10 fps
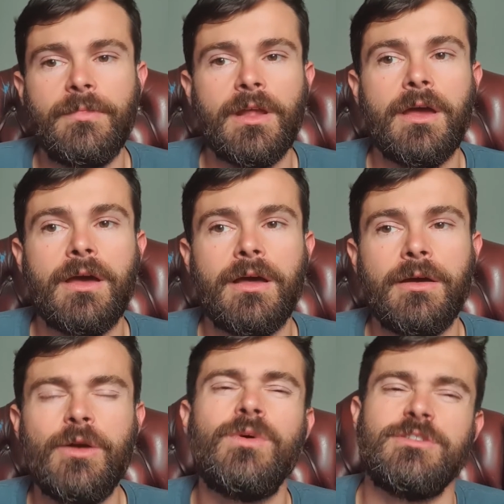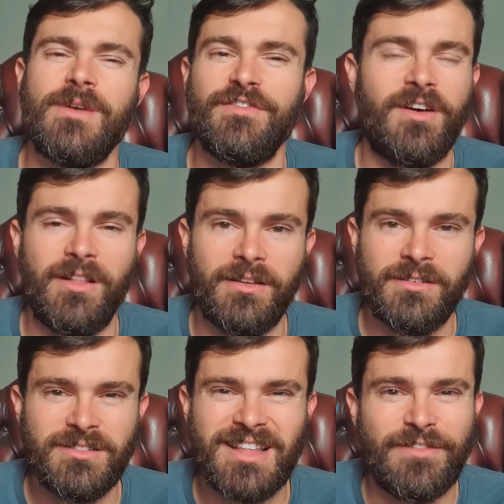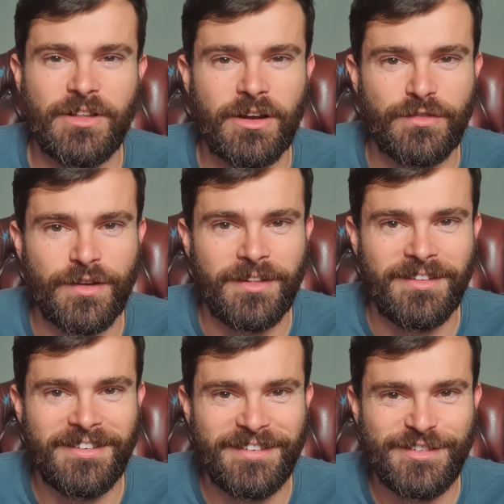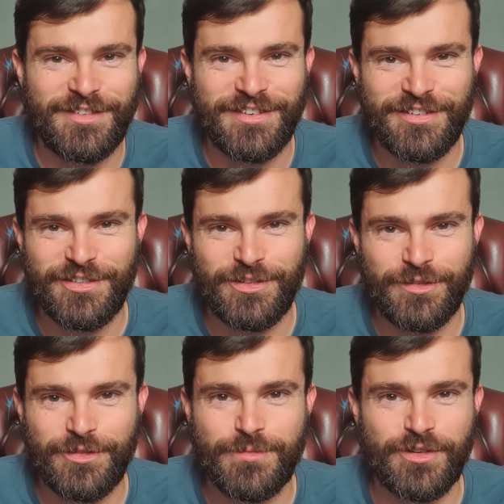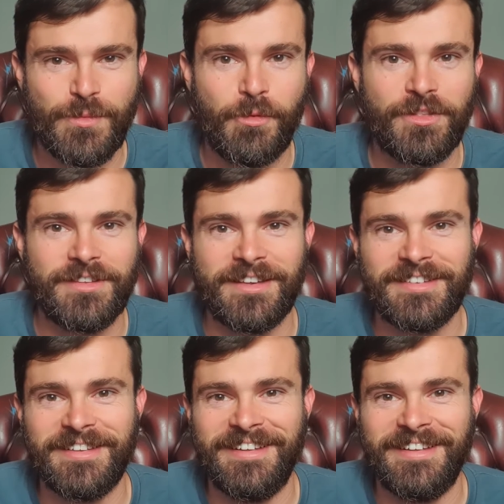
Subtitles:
It was my fault. It's never Dottie's fault. She's too much of a princess.